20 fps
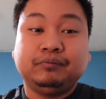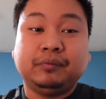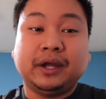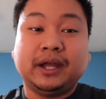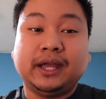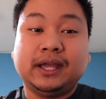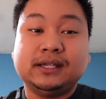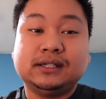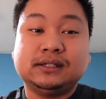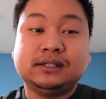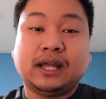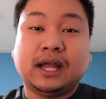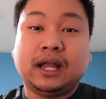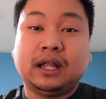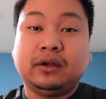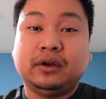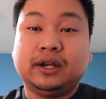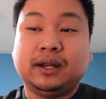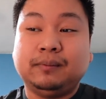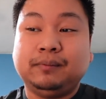but it's
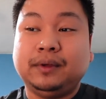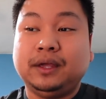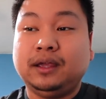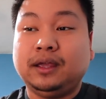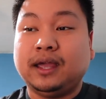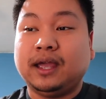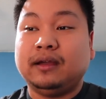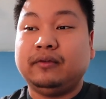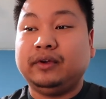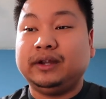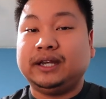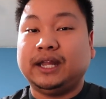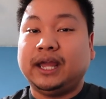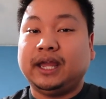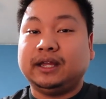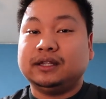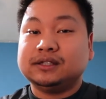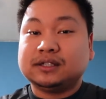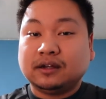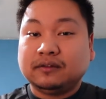not gonna be every
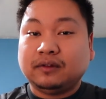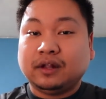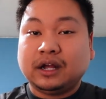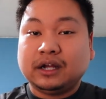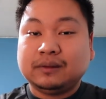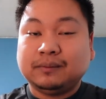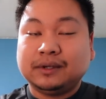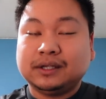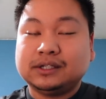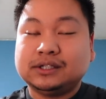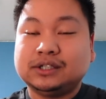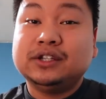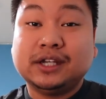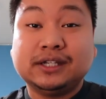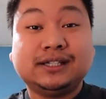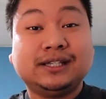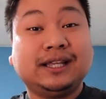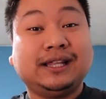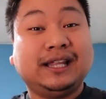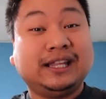day until Vlogmas,
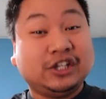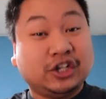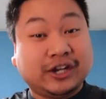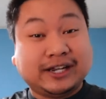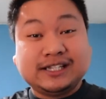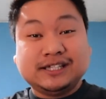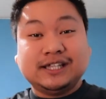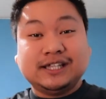just to let you guys